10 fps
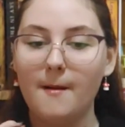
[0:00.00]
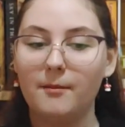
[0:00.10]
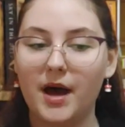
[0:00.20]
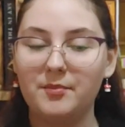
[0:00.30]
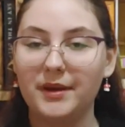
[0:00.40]

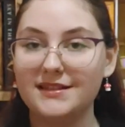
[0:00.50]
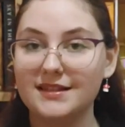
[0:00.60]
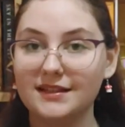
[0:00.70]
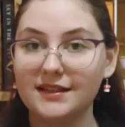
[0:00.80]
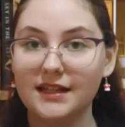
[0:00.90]
But
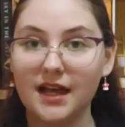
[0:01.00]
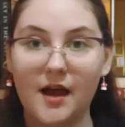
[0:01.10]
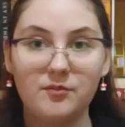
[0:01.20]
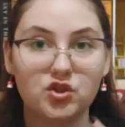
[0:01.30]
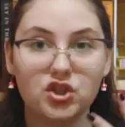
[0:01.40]
basically,
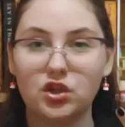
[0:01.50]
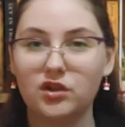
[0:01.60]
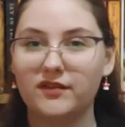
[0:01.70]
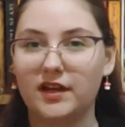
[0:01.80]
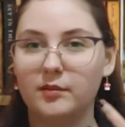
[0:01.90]
I'm just going
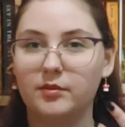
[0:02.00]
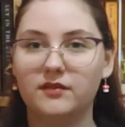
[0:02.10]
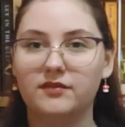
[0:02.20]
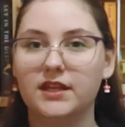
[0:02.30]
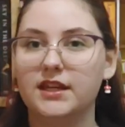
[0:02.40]
to very
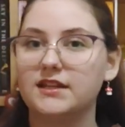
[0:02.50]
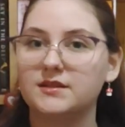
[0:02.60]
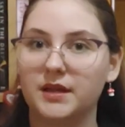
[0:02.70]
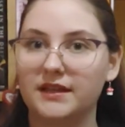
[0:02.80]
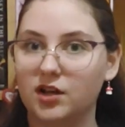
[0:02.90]
briefly
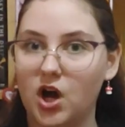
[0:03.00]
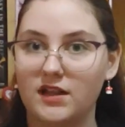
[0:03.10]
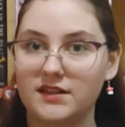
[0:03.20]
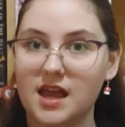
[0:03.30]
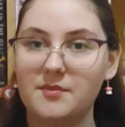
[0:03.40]
explain the
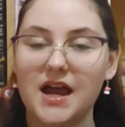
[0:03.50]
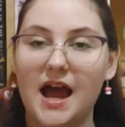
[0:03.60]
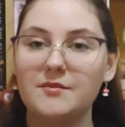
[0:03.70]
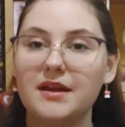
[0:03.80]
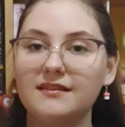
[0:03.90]
concept.
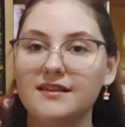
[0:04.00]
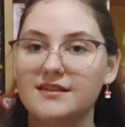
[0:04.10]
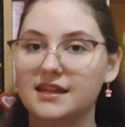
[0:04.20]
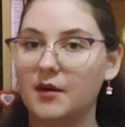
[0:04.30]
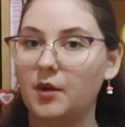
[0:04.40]
I made this
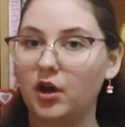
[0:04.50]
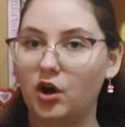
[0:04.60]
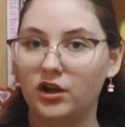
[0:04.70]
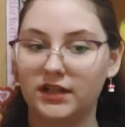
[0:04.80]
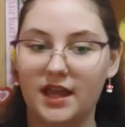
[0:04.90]
DIY
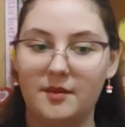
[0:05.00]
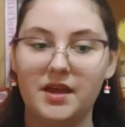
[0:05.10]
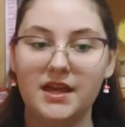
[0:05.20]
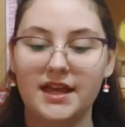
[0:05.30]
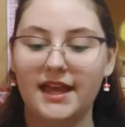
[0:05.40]
card game.